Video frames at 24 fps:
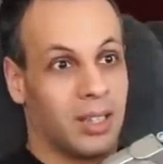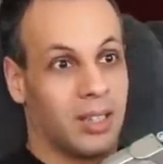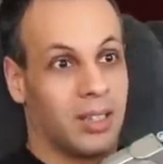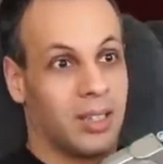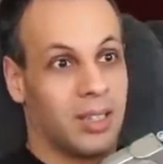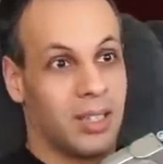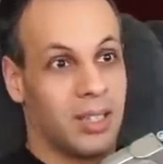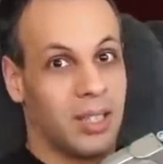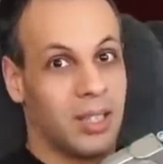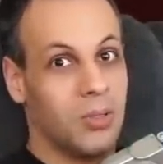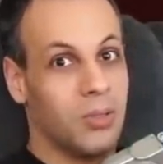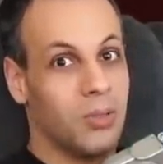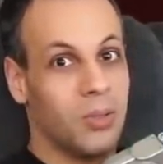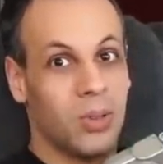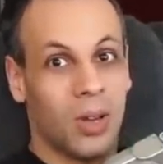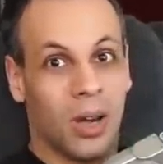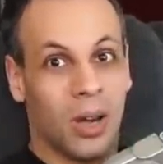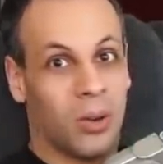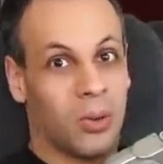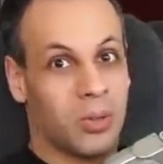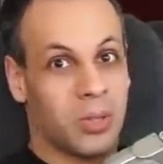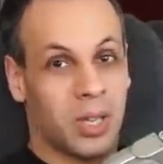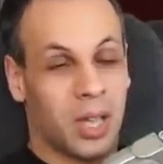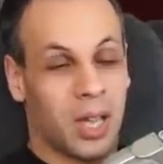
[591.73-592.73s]
you
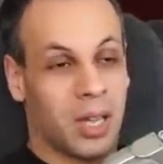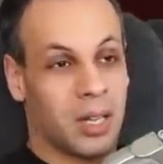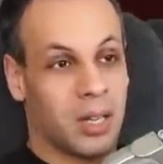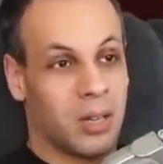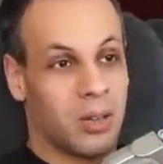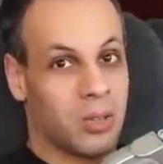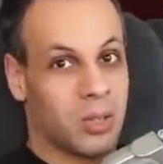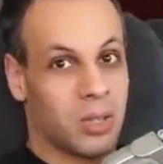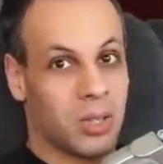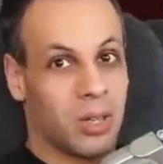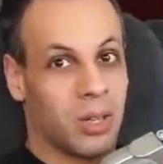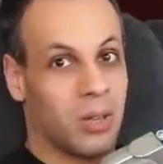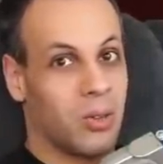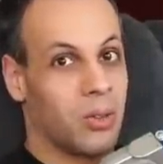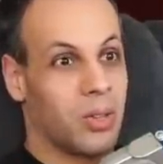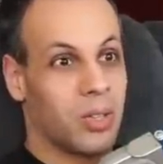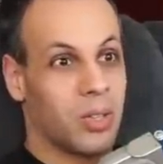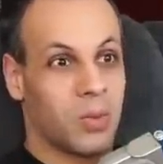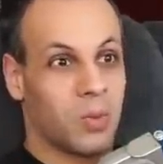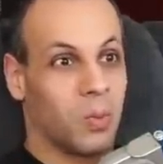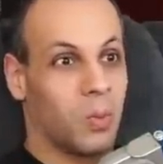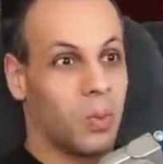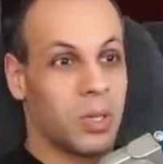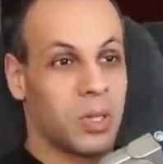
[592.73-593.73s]
know 10 years ago
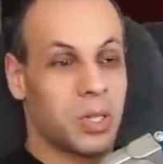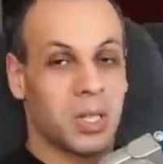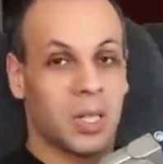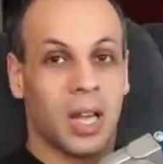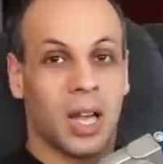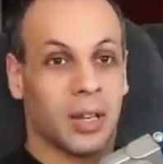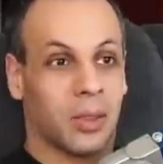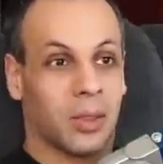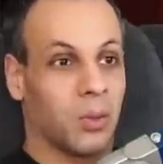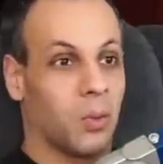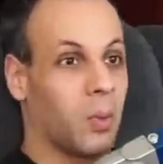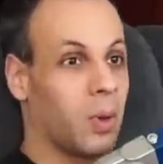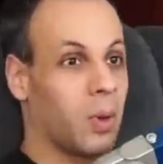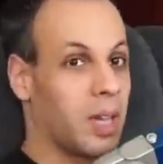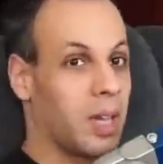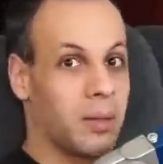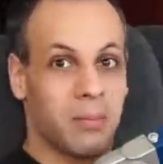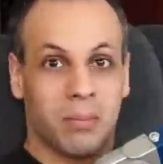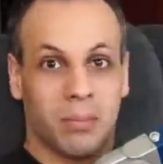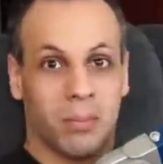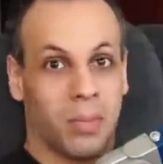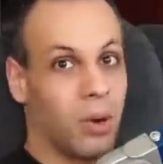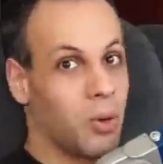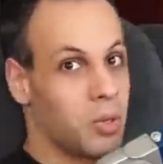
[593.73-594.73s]
this was not the way
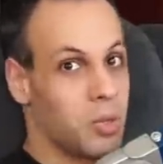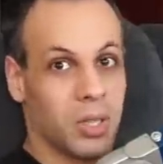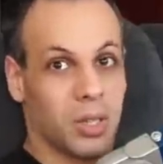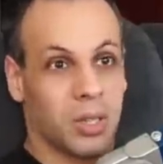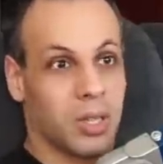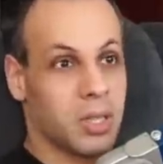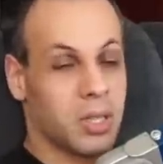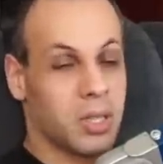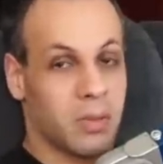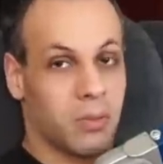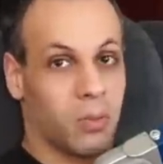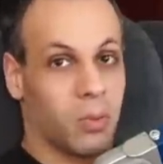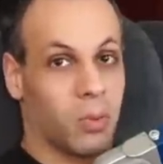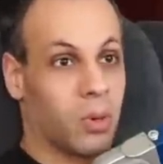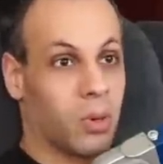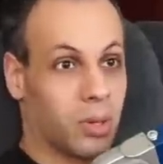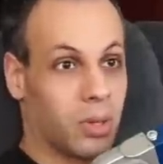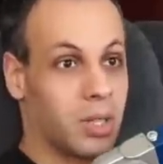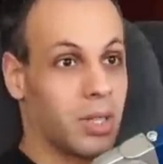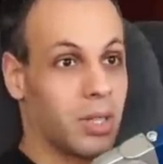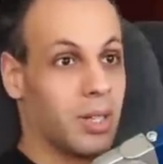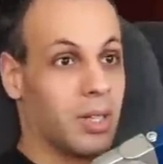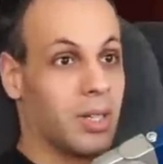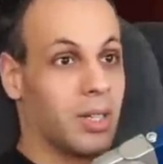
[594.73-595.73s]
most of this
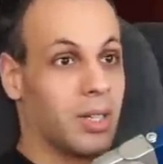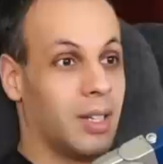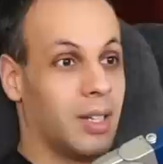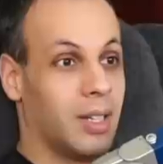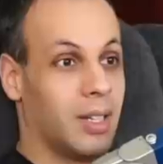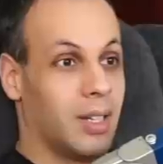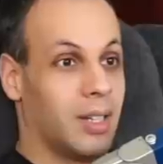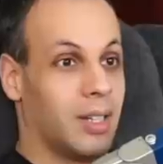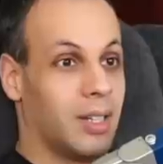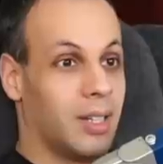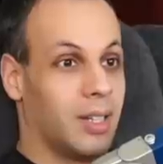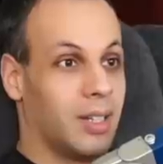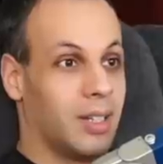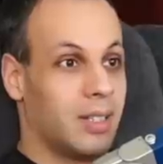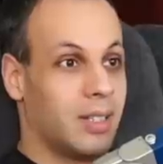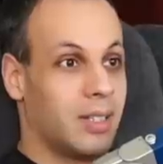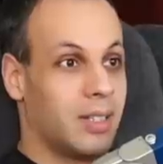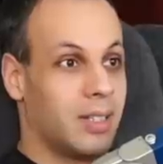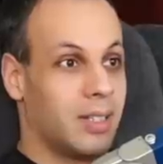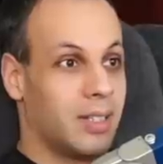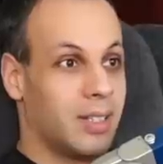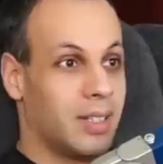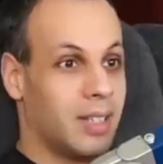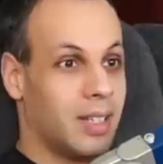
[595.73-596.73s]
worked.
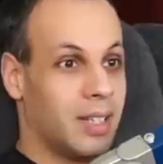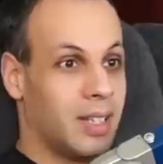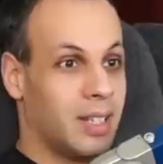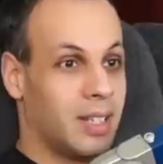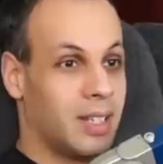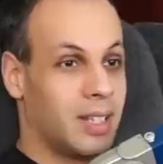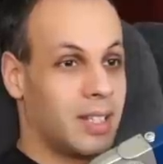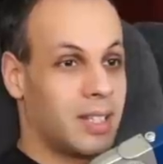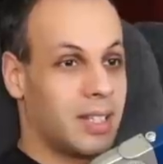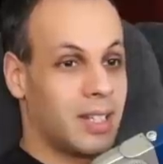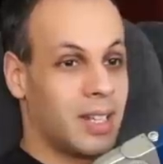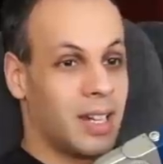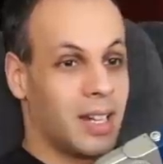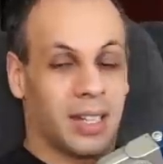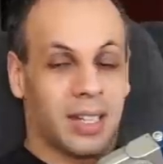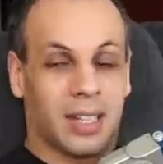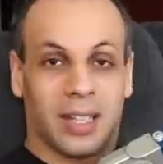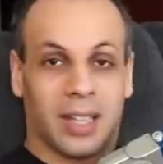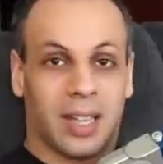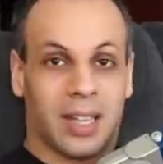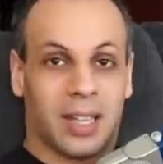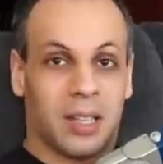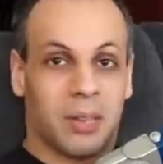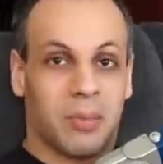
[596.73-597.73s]
And it's not going
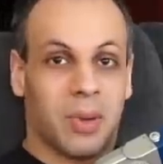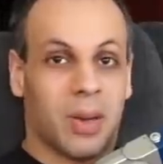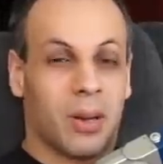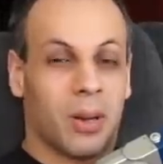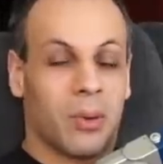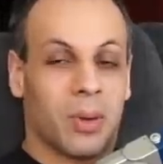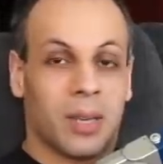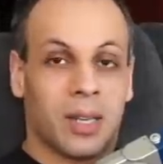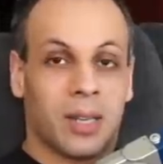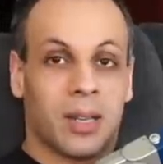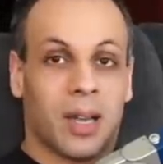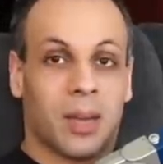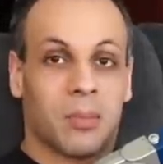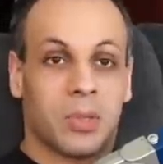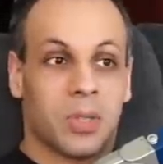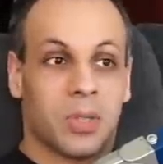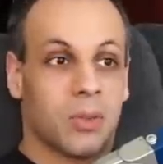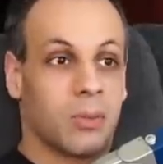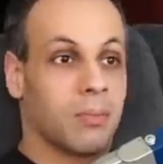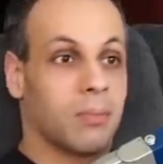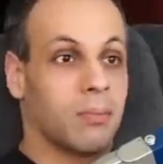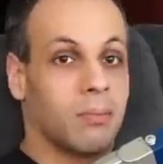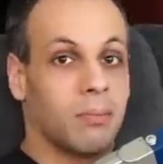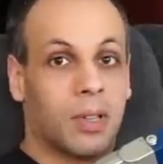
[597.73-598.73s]
to get any better anytime
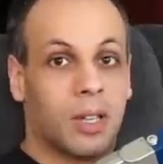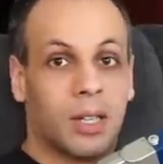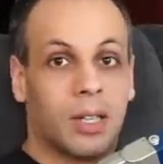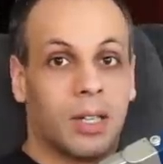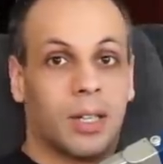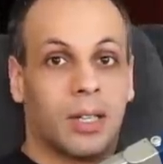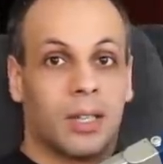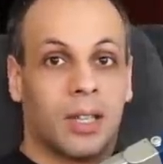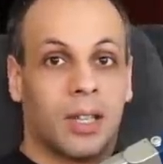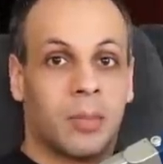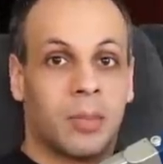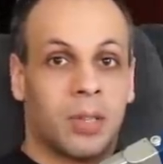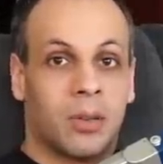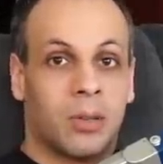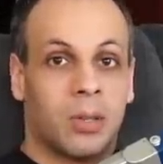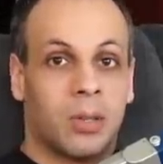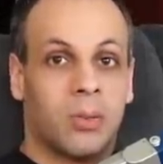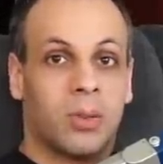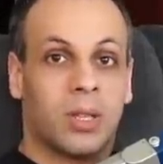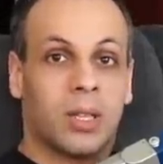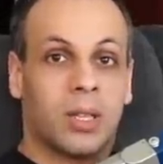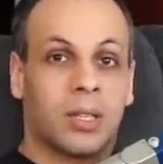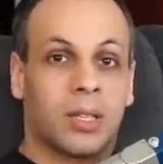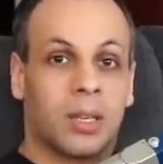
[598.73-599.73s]
soon. Let me know what
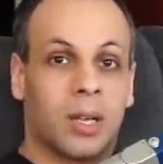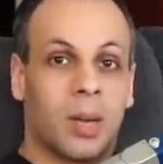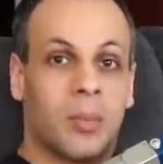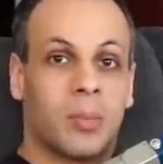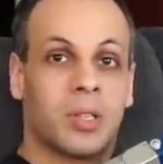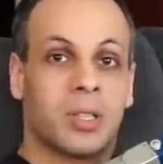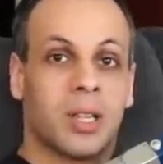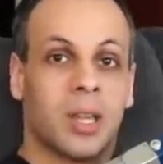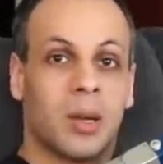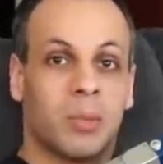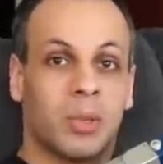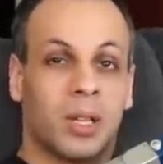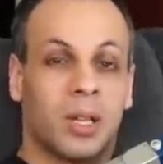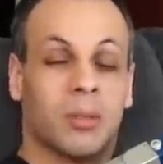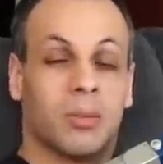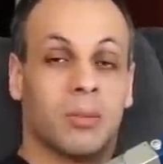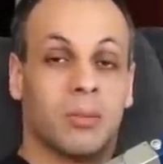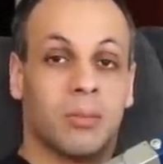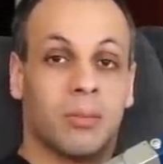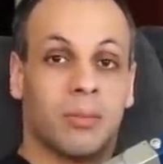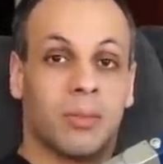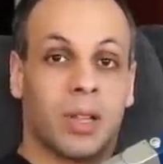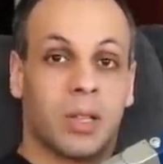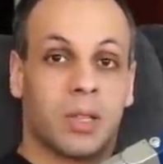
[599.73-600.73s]
you think in the comments down below.
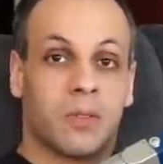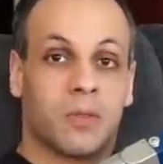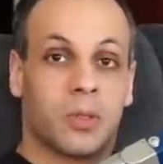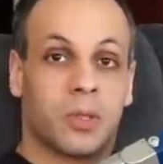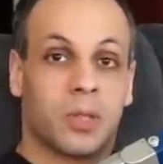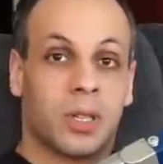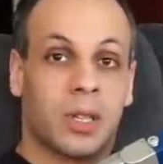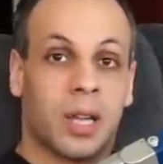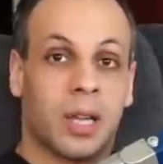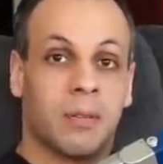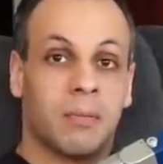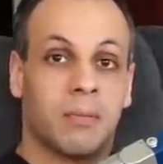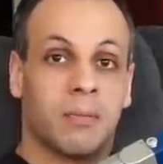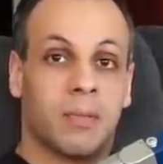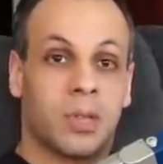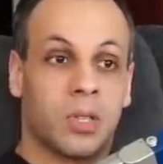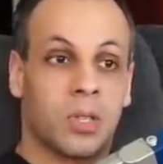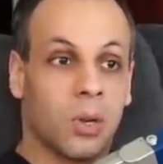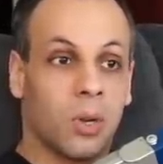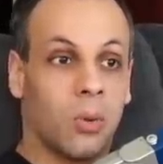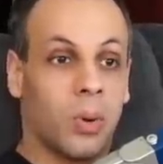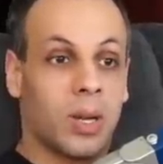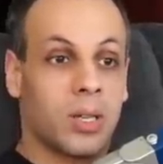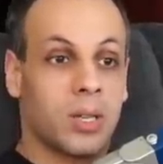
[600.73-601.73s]
That's it for today. And
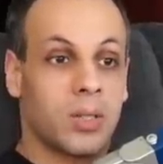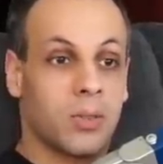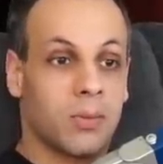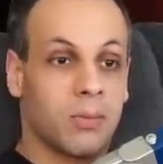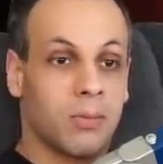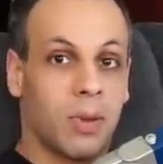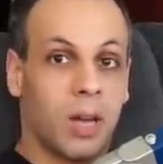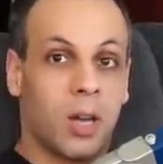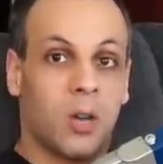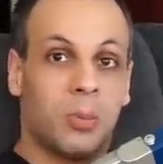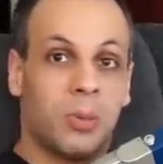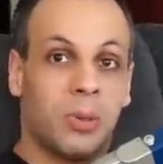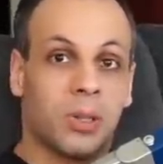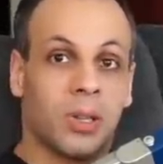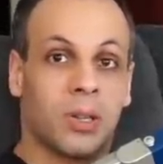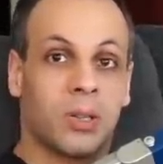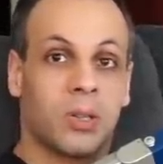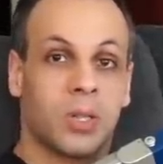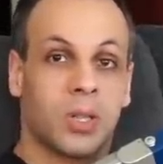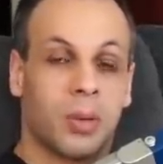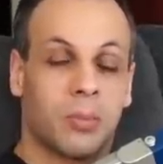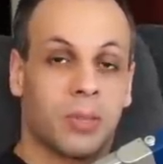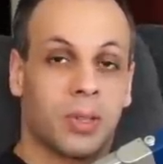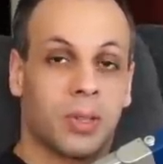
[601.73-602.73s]
as always, I hope we
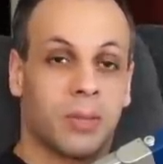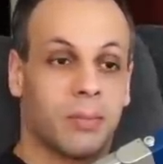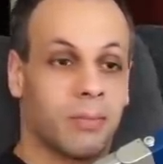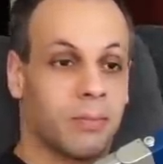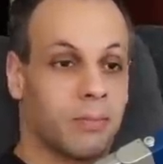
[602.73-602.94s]
learned something.